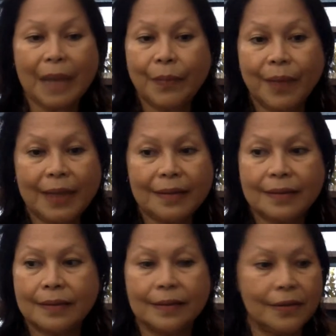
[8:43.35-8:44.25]
but
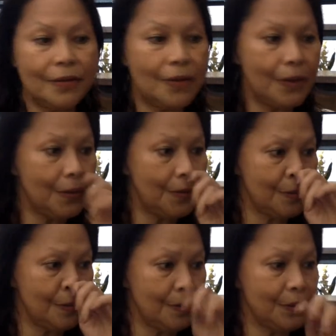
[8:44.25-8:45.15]
you
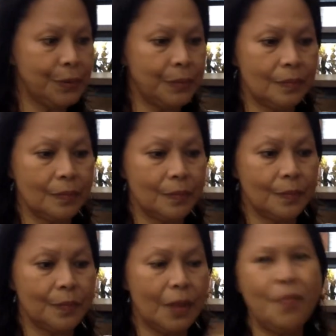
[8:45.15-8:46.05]
know,
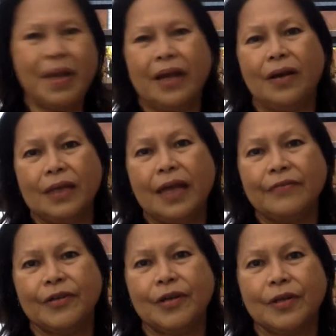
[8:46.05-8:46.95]
oh my God, I
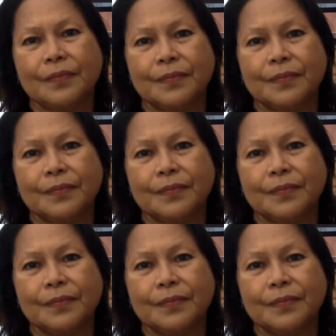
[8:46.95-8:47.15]
forgot.